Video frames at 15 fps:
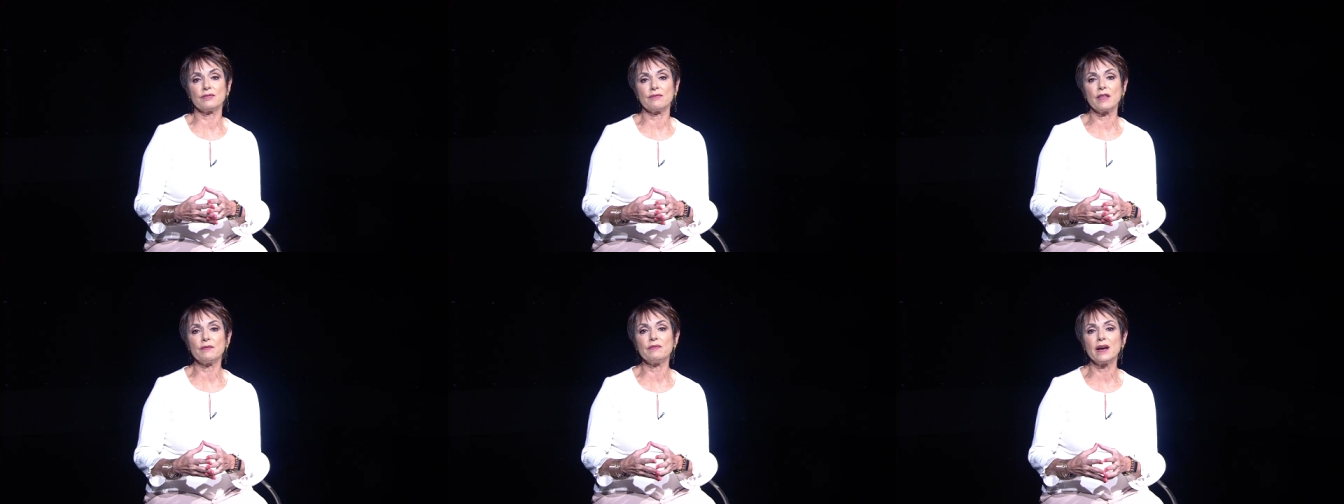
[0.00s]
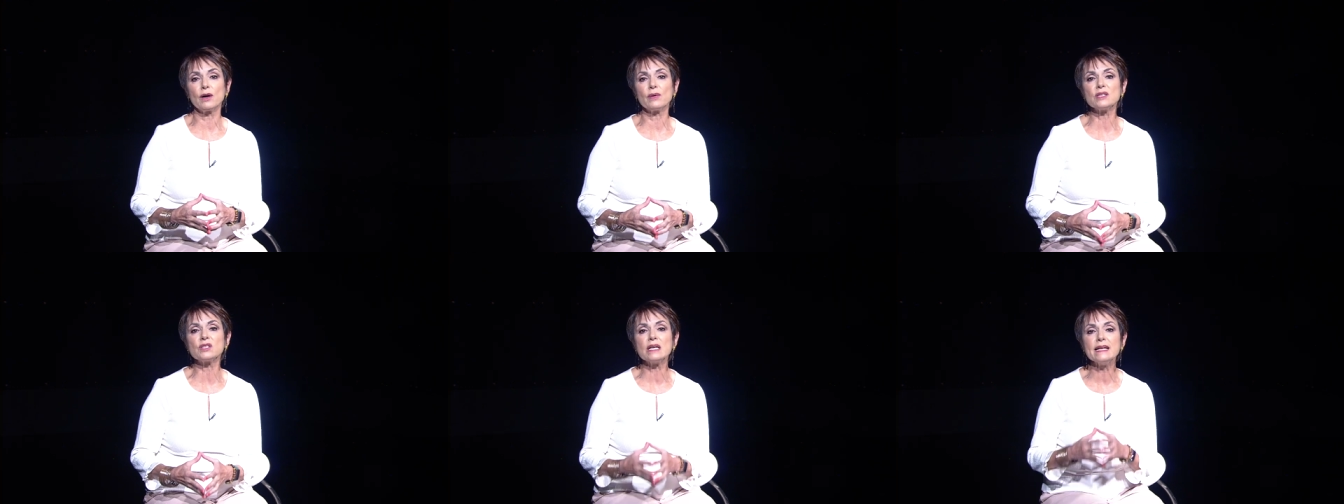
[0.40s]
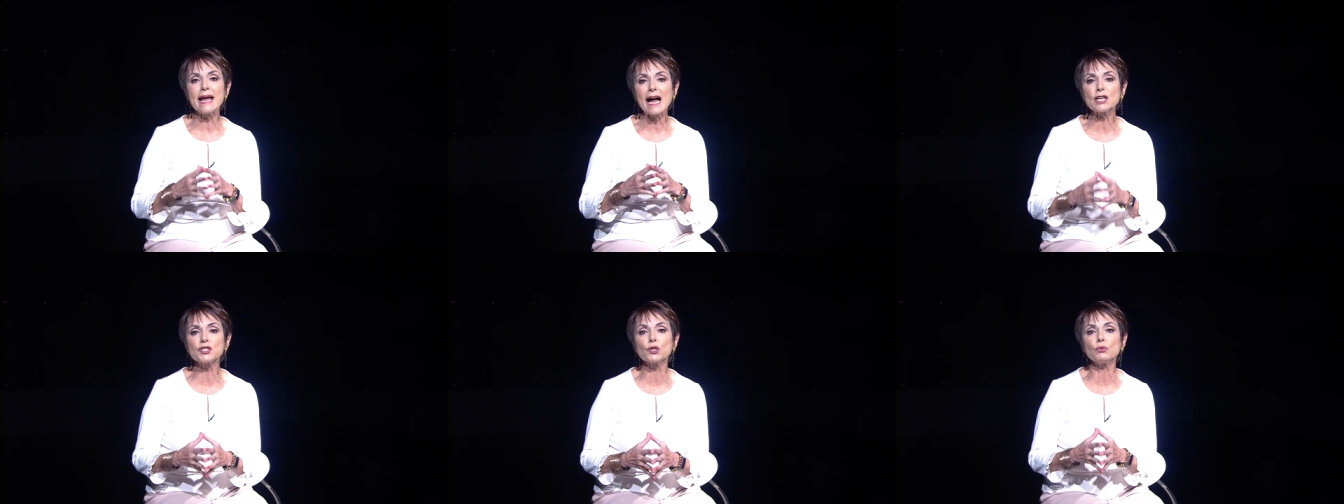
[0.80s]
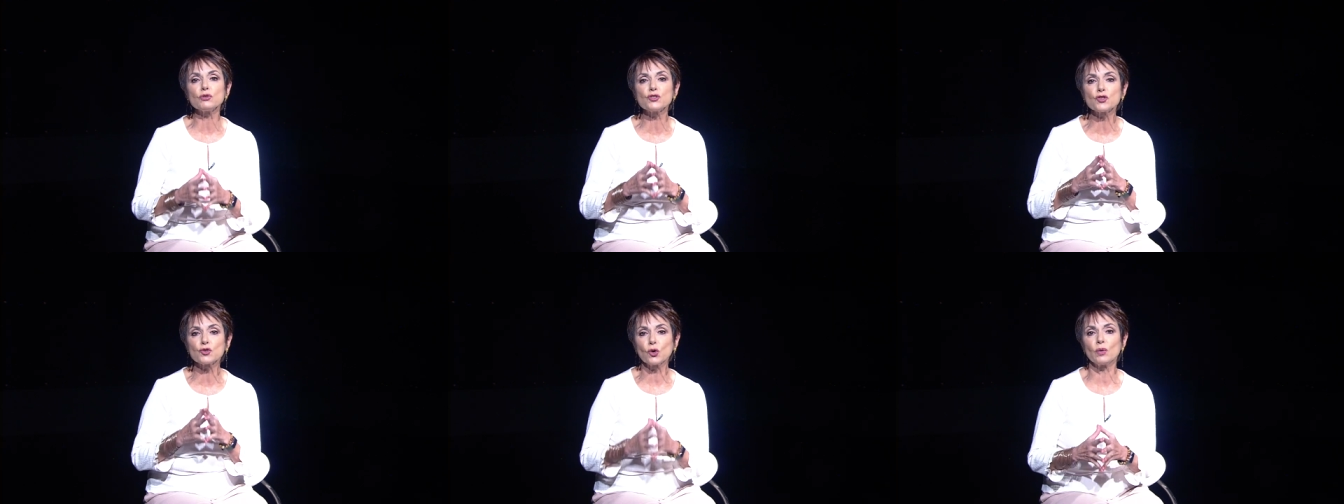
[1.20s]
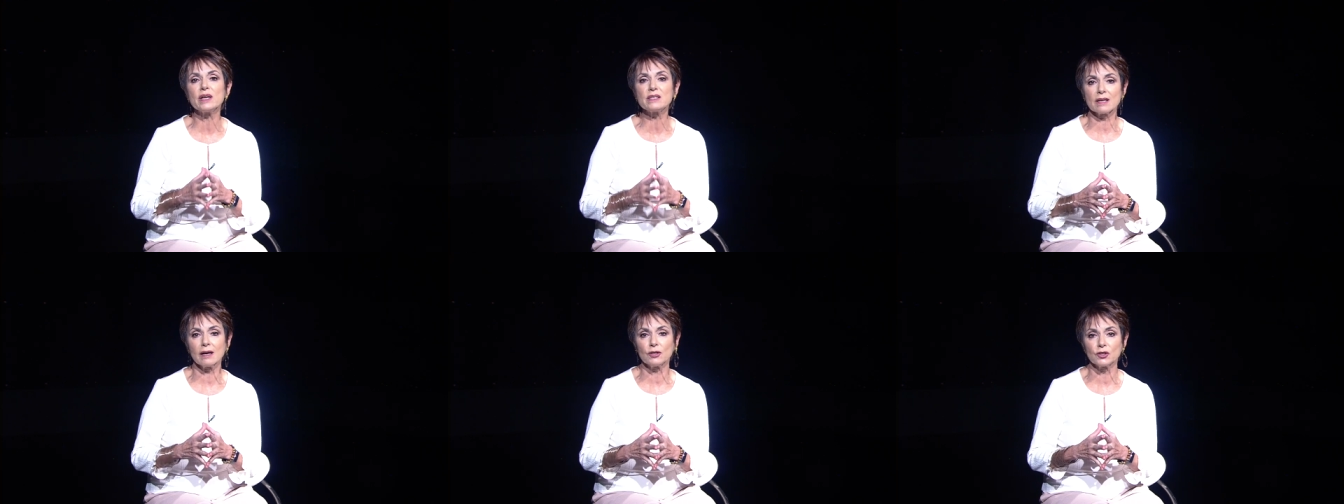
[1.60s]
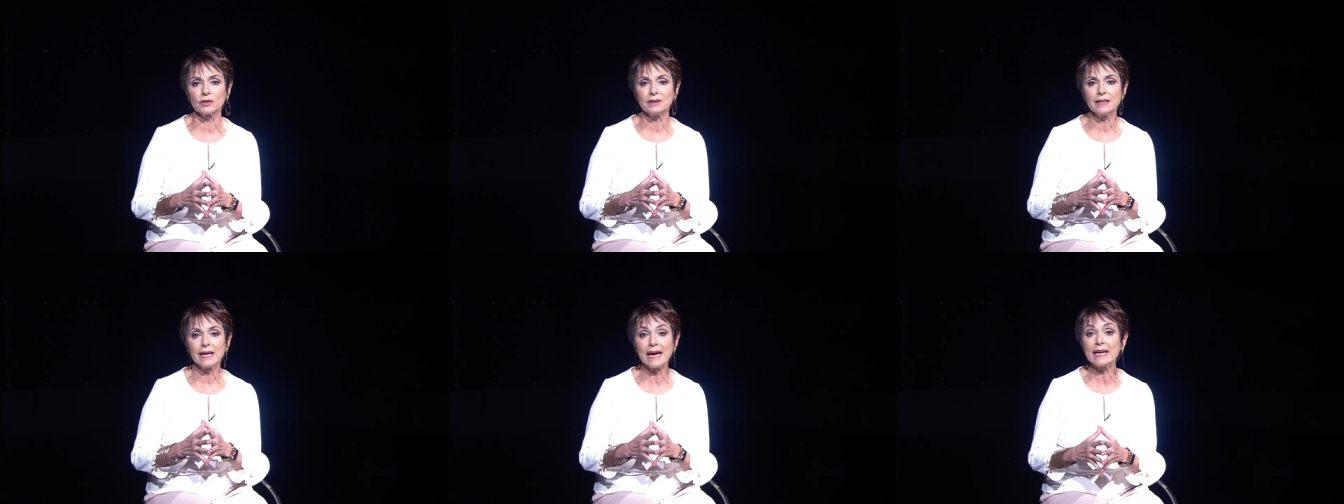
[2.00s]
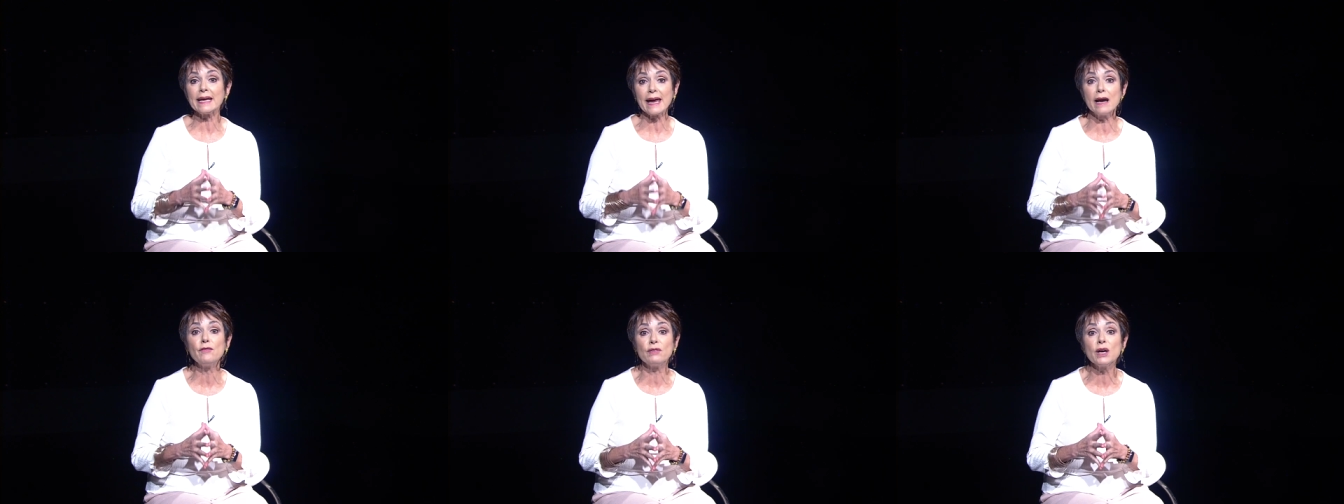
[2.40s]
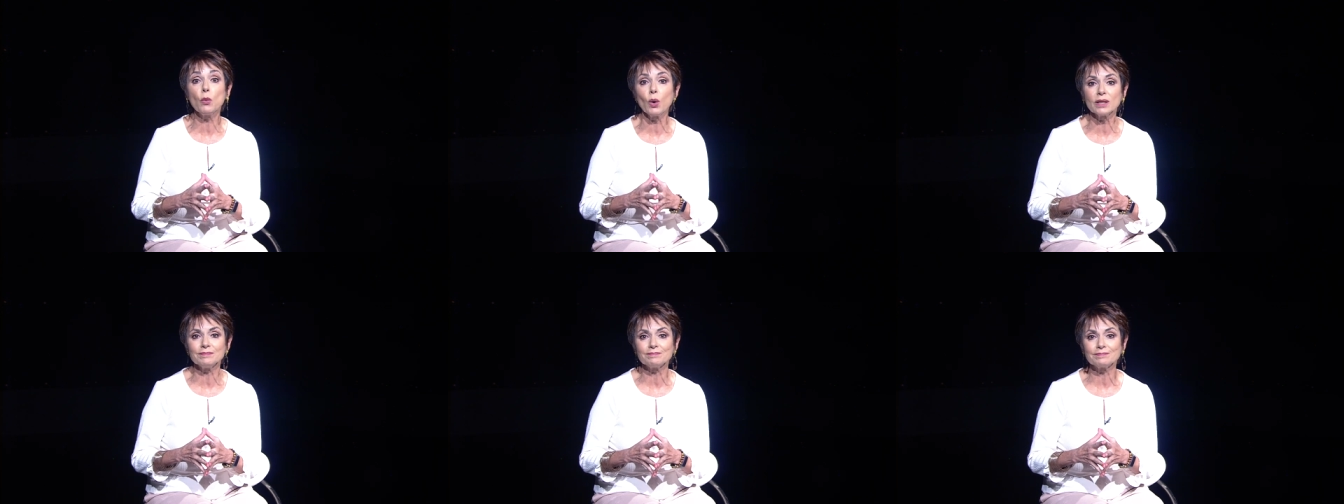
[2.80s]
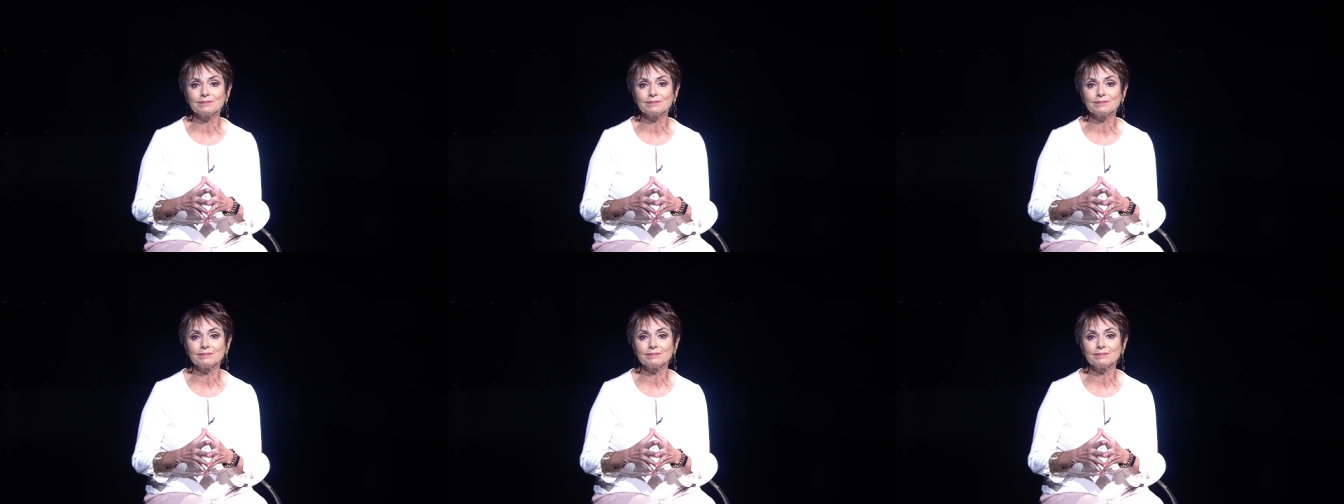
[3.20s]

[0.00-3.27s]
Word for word: that there is a natural storyteller in everyone.